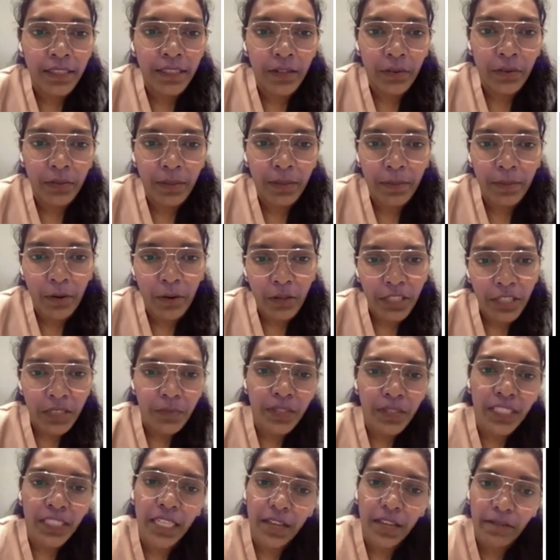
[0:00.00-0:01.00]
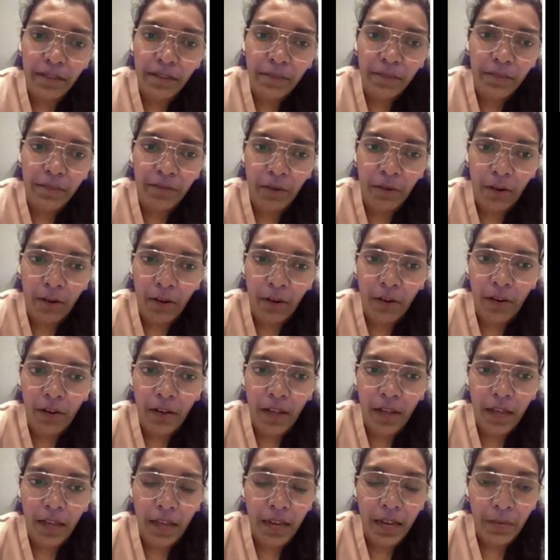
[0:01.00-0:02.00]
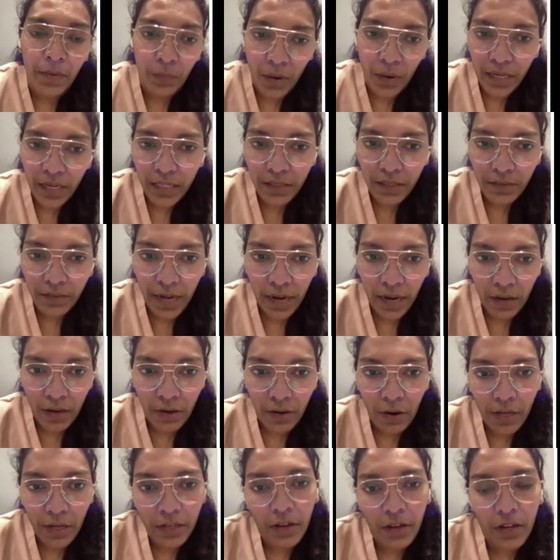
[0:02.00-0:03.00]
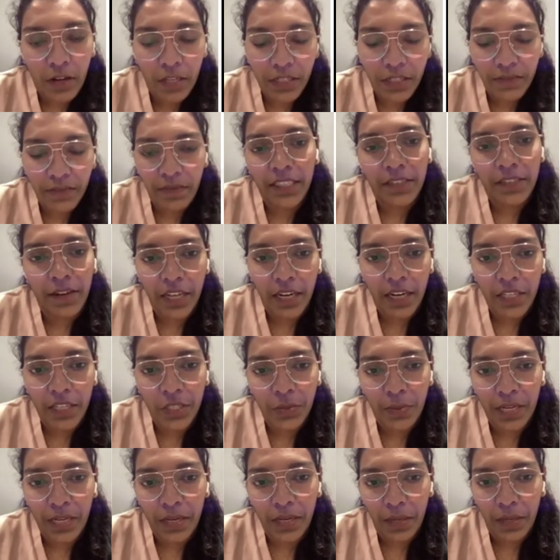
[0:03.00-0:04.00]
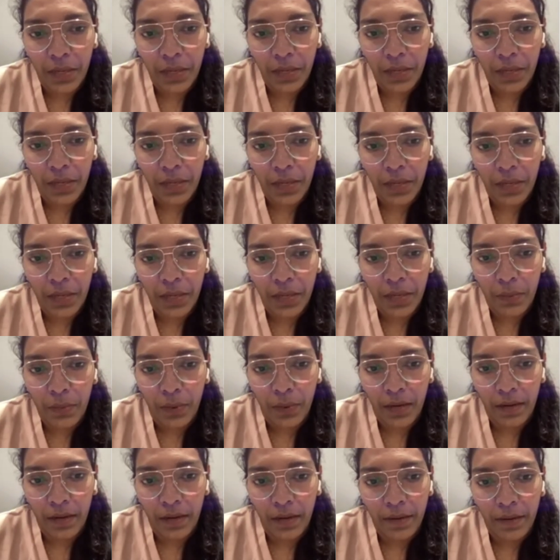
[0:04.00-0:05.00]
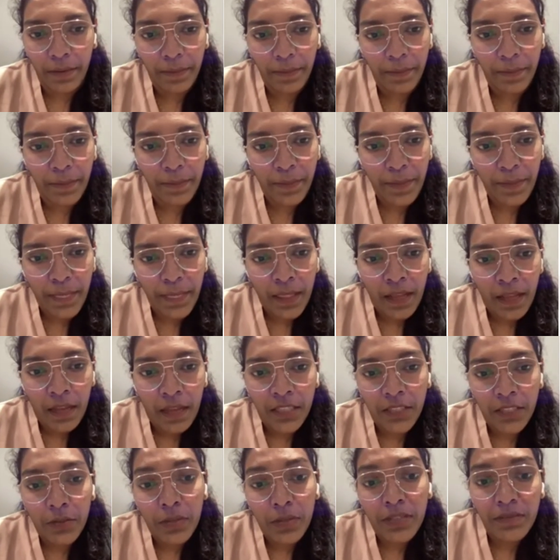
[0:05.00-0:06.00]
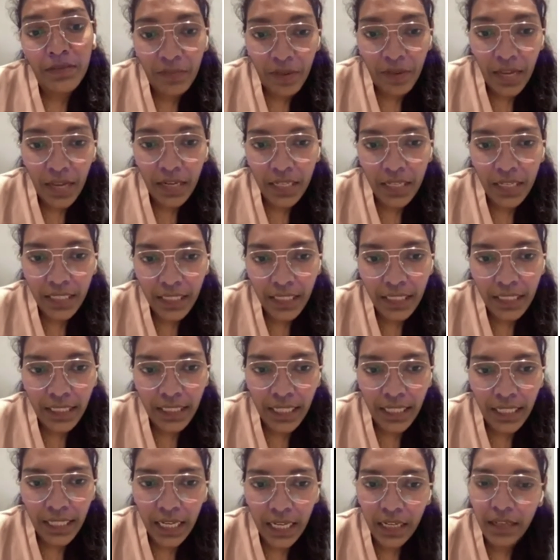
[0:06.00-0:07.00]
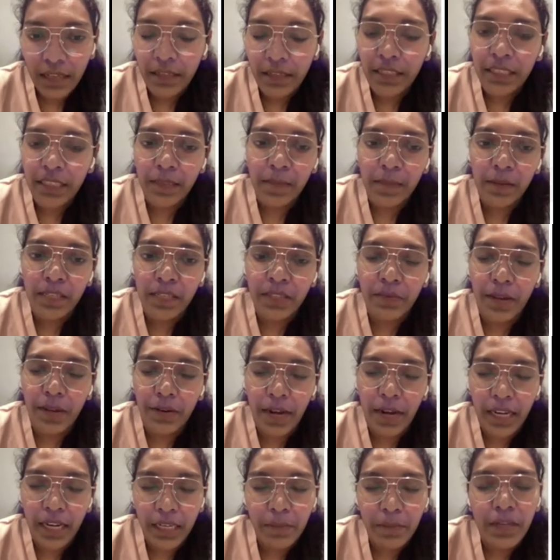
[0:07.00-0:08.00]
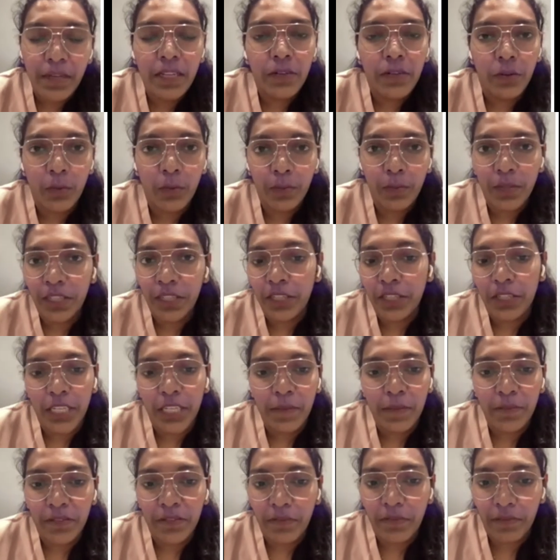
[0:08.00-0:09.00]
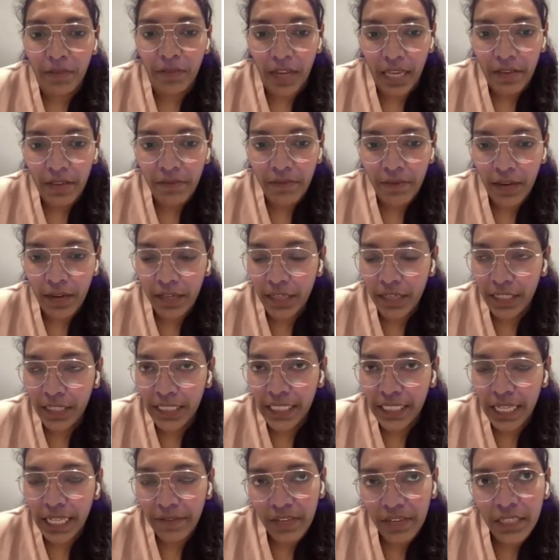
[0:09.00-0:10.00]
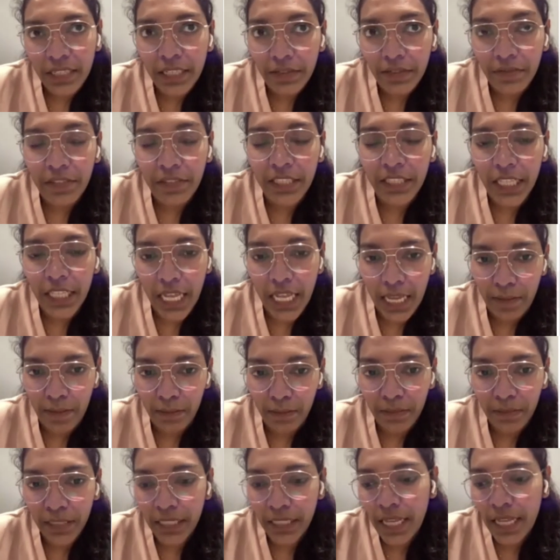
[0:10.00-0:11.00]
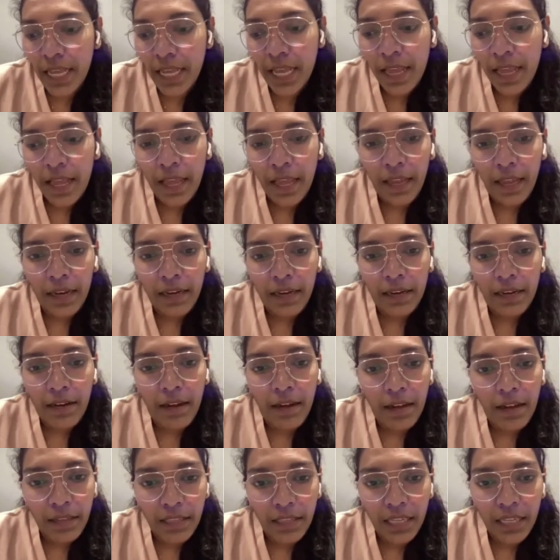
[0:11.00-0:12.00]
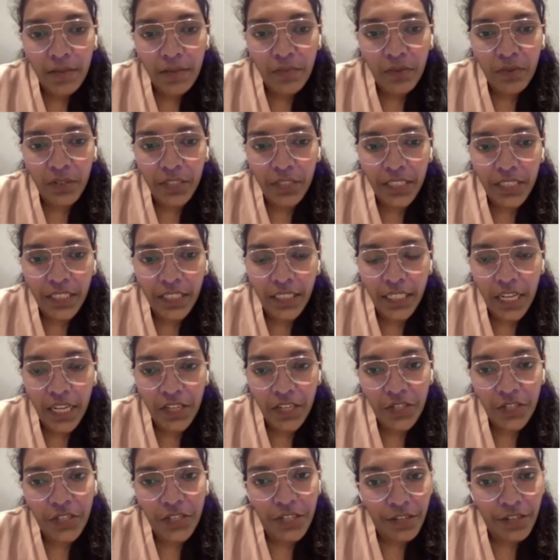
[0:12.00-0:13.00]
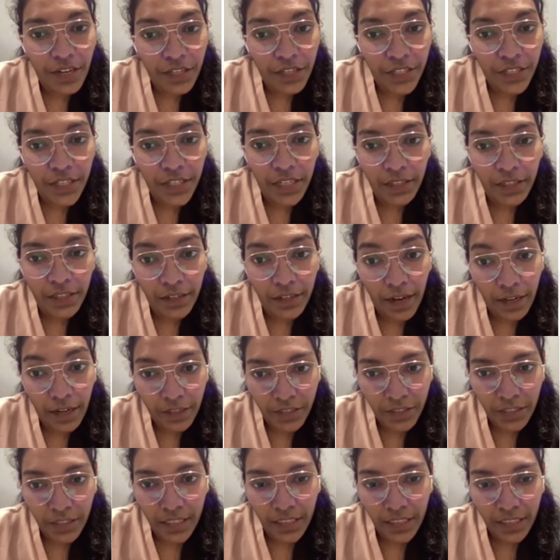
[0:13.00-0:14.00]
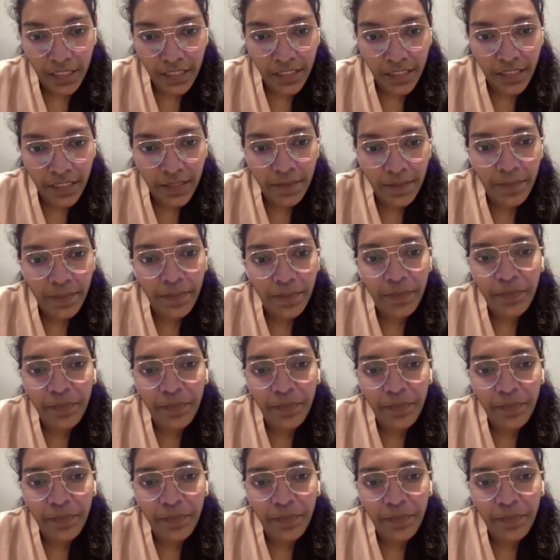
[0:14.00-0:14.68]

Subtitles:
So the project was developed for and won the Royal College of Arts Grand Challenge 2021. Students from various design disciplines were randomly grouped into teams of five under seven different themes, and our theme was next generation interactions.